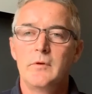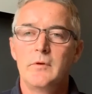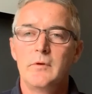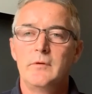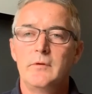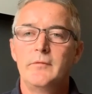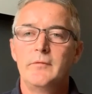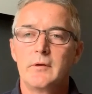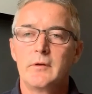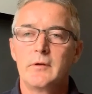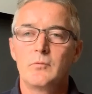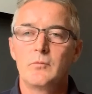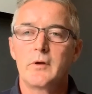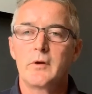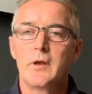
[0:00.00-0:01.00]
living
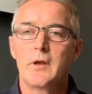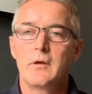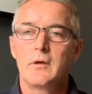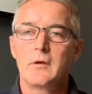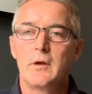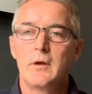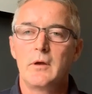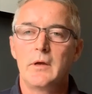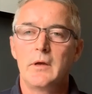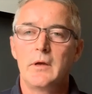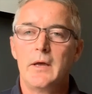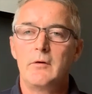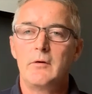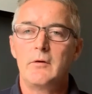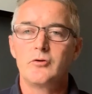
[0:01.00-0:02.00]
and working
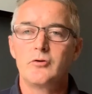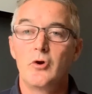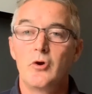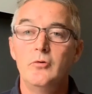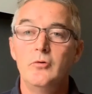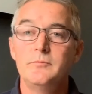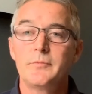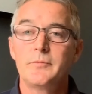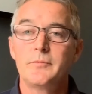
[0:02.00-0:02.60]
on your own,